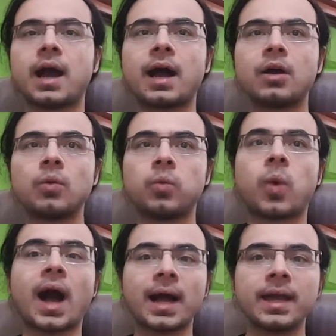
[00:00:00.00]

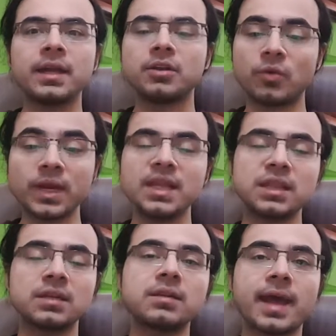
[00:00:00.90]
why the
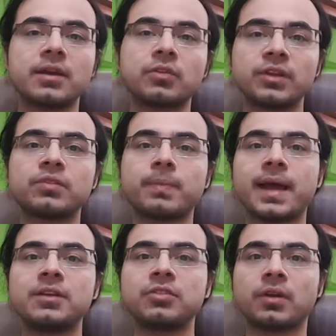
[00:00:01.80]
reason that Chris
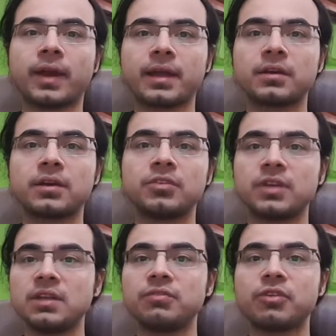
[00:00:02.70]
Pine's character
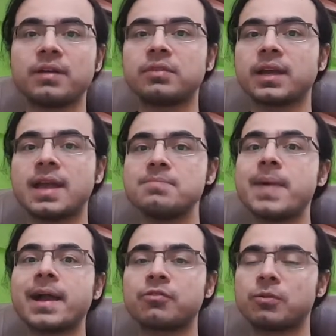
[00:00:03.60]
Steve Trevor came
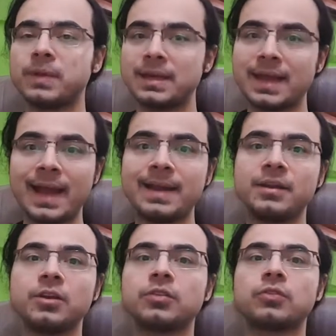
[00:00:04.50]
back from the dead,
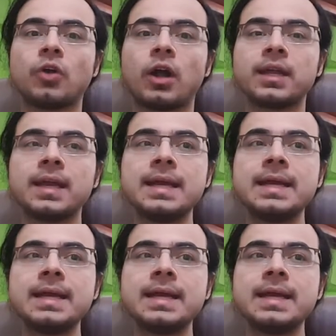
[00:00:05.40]
and it's not